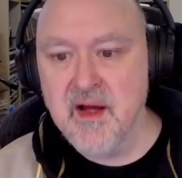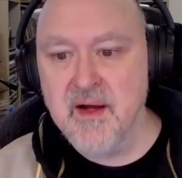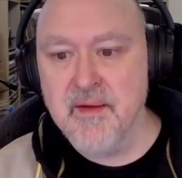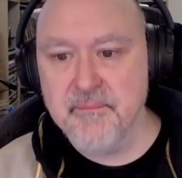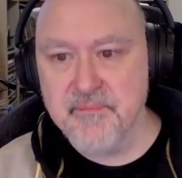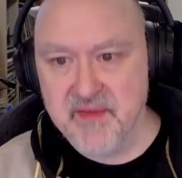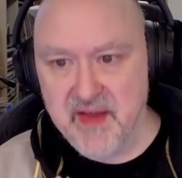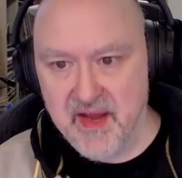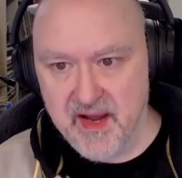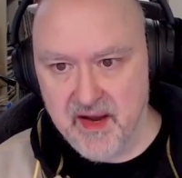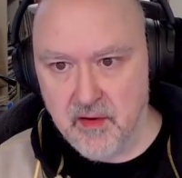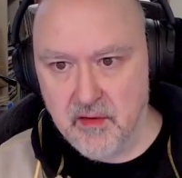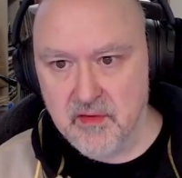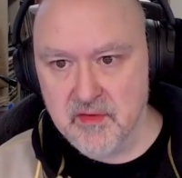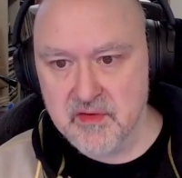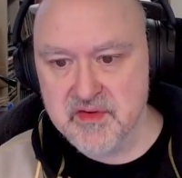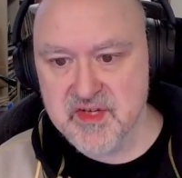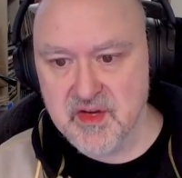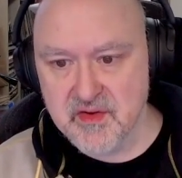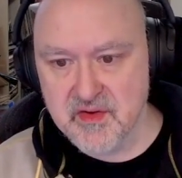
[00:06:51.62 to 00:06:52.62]
Now,
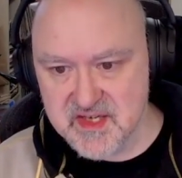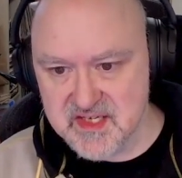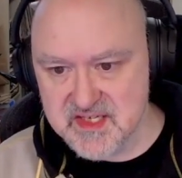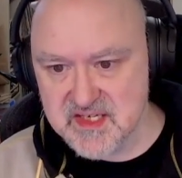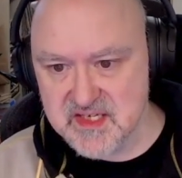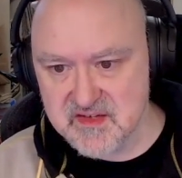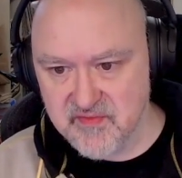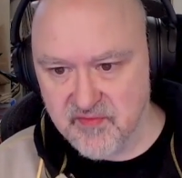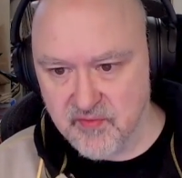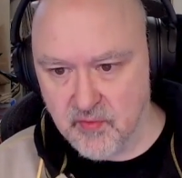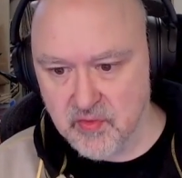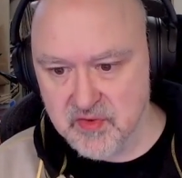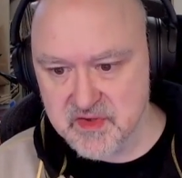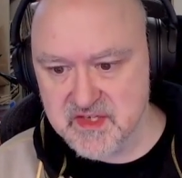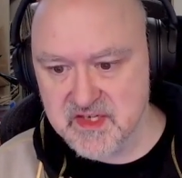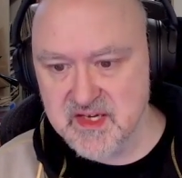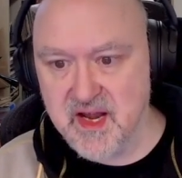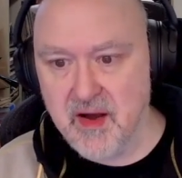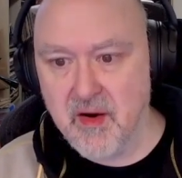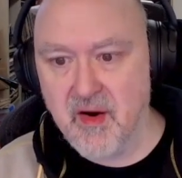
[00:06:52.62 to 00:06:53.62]
so this is
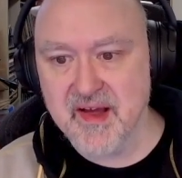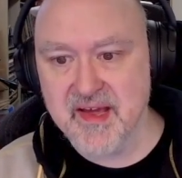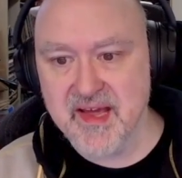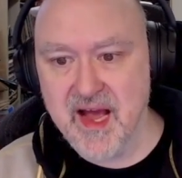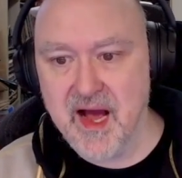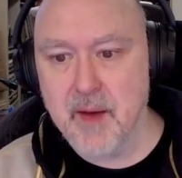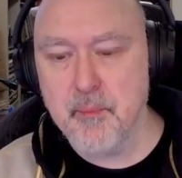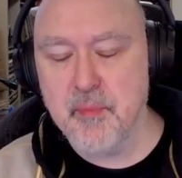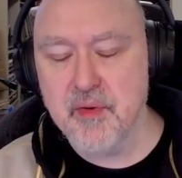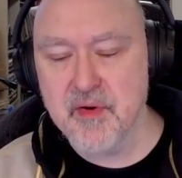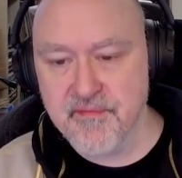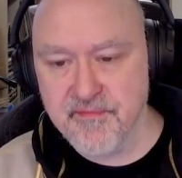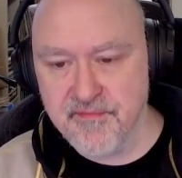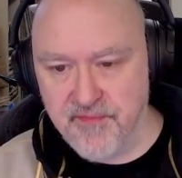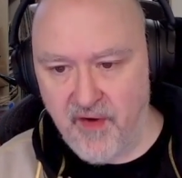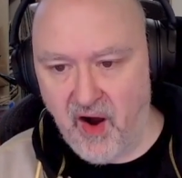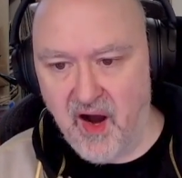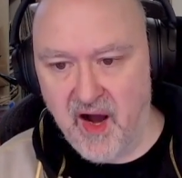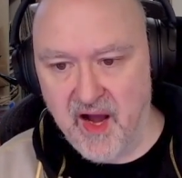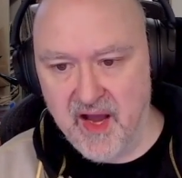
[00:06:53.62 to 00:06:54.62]
forced. Now I can't put a
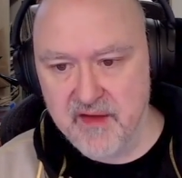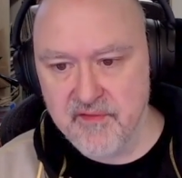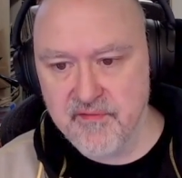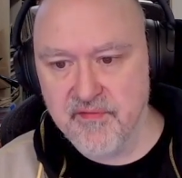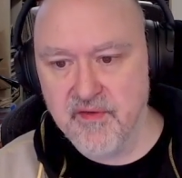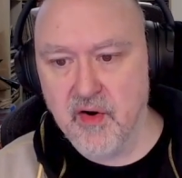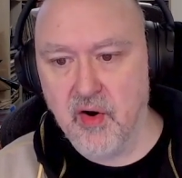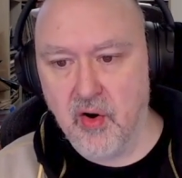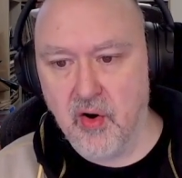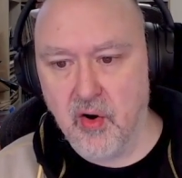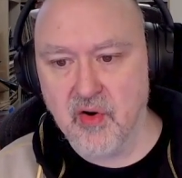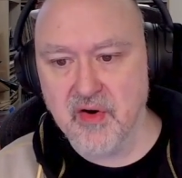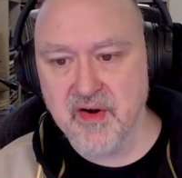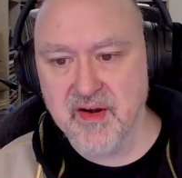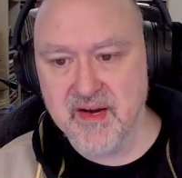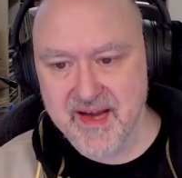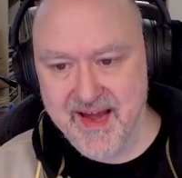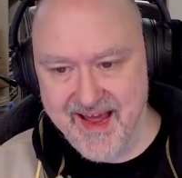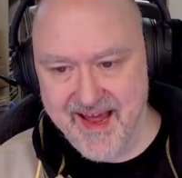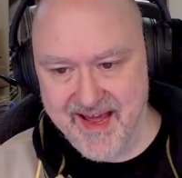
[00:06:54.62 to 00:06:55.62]
five on
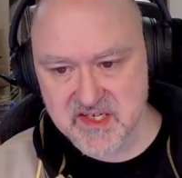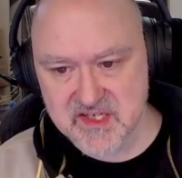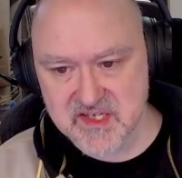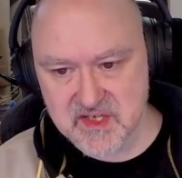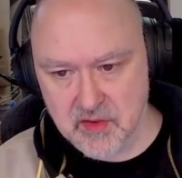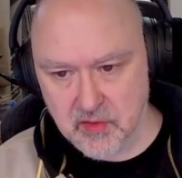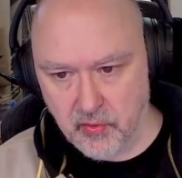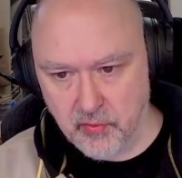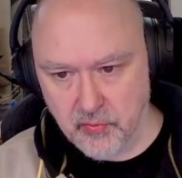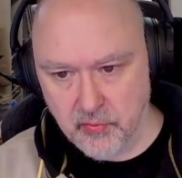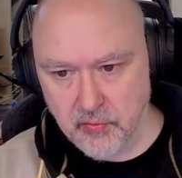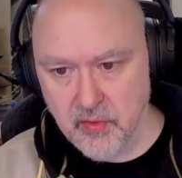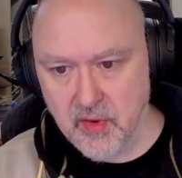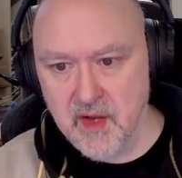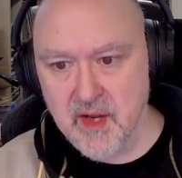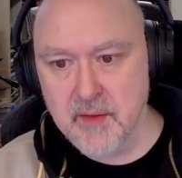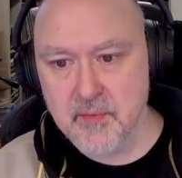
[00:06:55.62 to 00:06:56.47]
an X clue